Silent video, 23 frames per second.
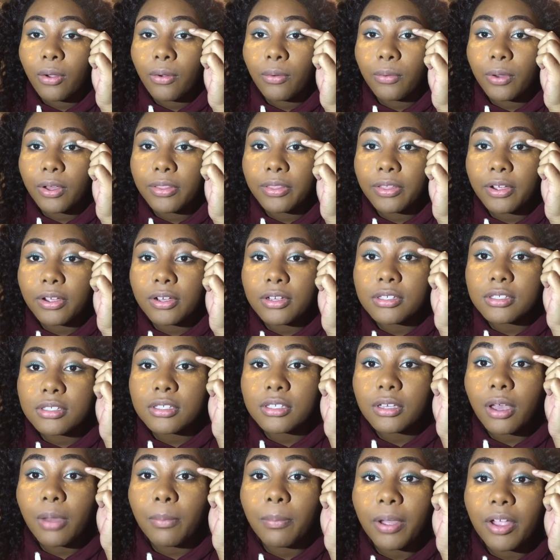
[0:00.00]
where
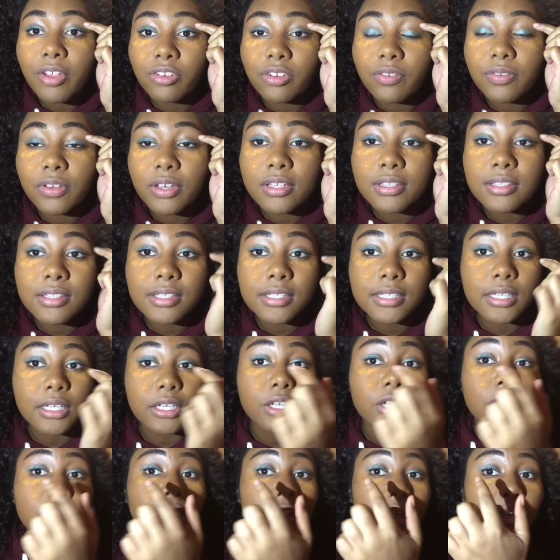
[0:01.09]
there's a bunch of
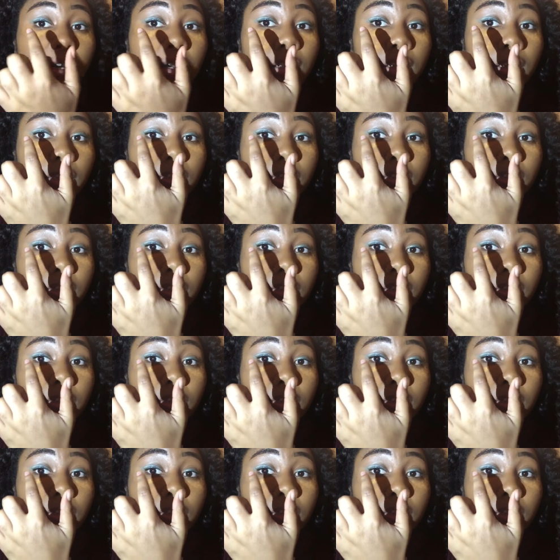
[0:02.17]
concealer